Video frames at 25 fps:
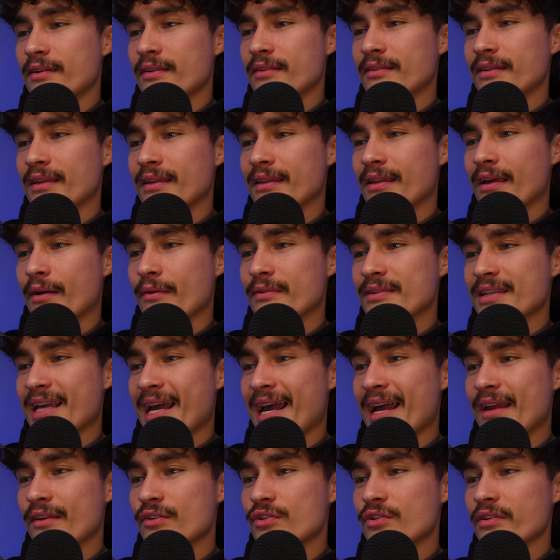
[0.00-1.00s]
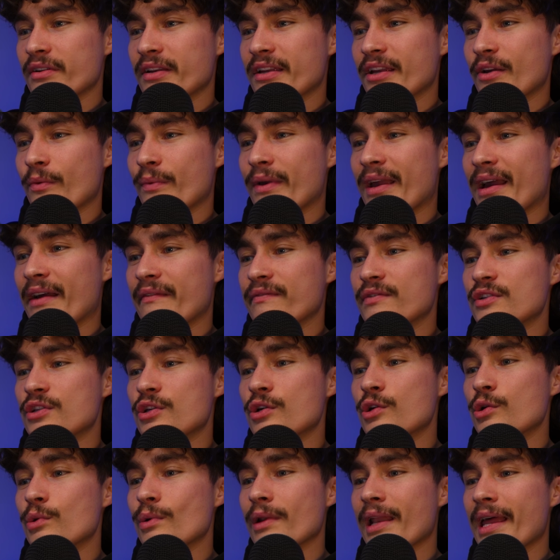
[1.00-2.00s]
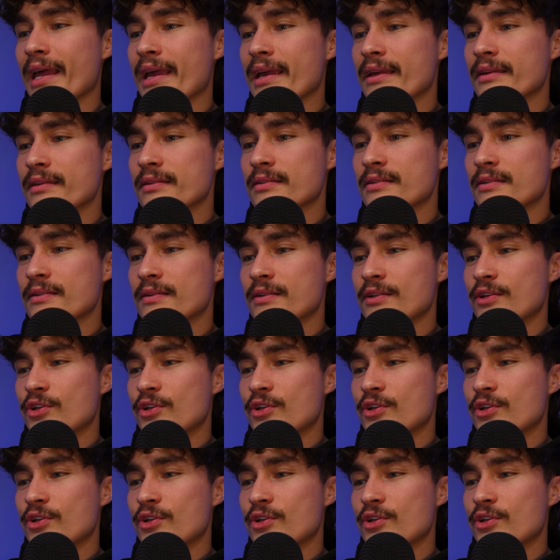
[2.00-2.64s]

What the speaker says: then now actually we have 2 layers.